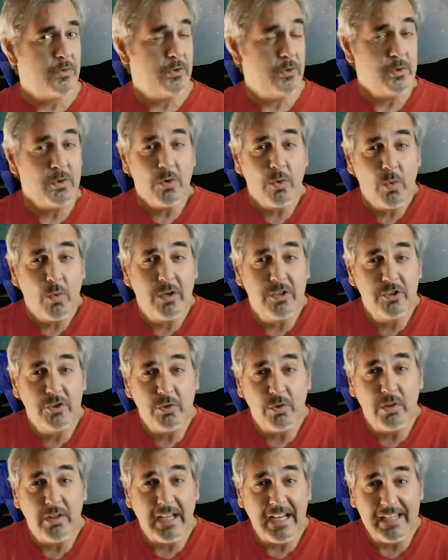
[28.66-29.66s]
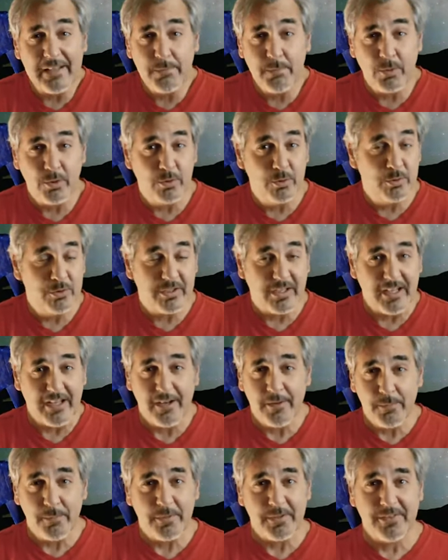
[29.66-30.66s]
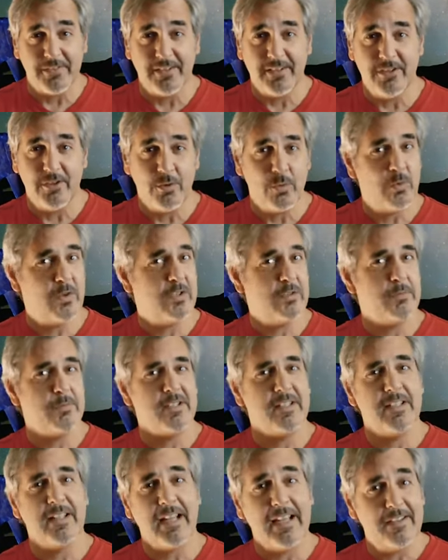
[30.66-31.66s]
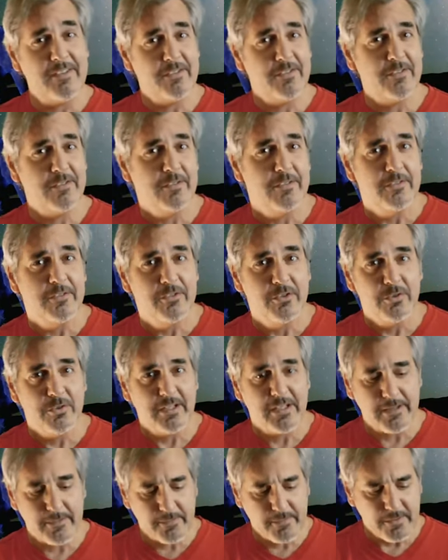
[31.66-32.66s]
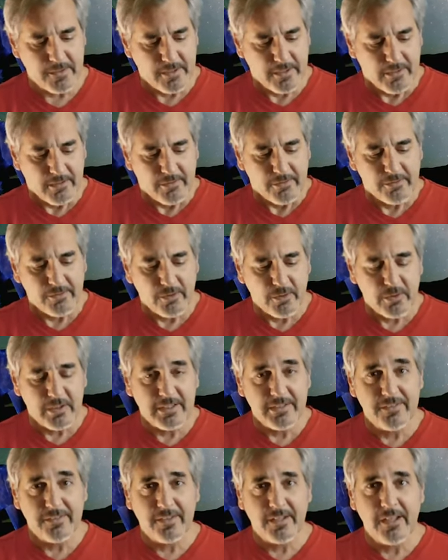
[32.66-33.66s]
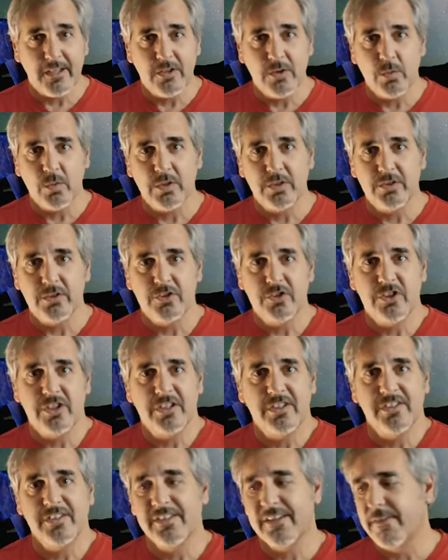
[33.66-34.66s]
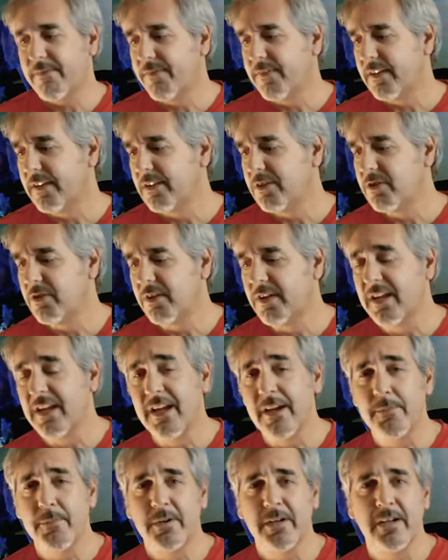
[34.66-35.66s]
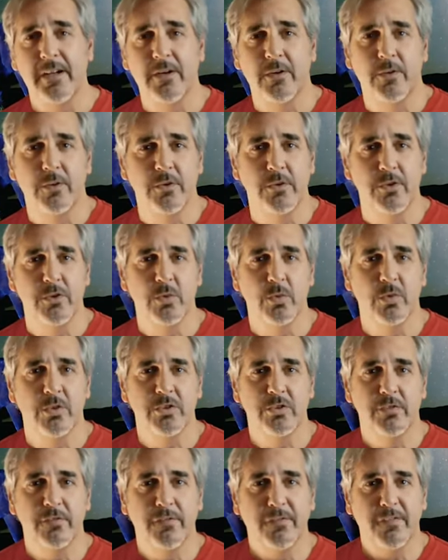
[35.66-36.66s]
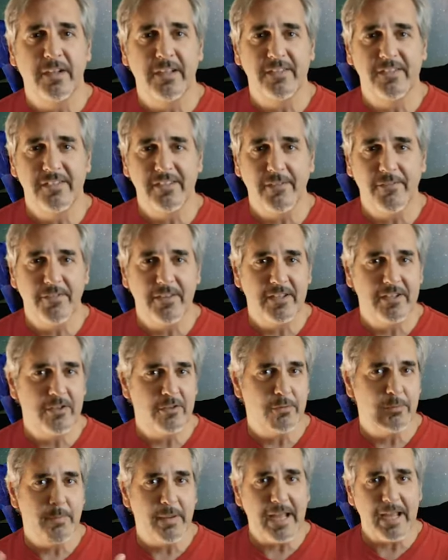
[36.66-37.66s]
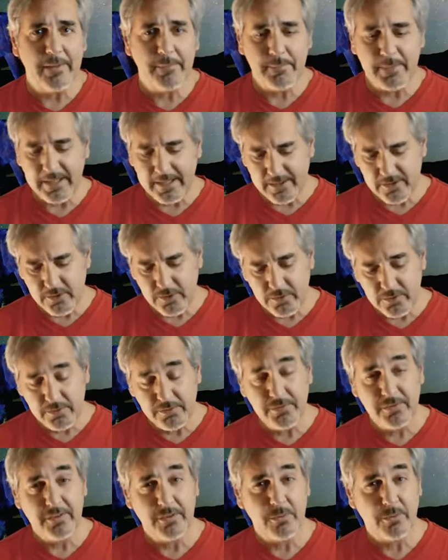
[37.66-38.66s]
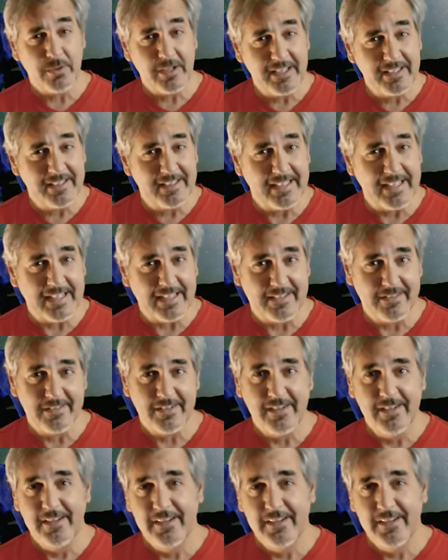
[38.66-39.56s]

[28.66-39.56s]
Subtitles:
You don't want to light pollute everything. You want to be nice to them. So let's say you want to change something in your camera, or you want to find something in your backpack, you use the red light.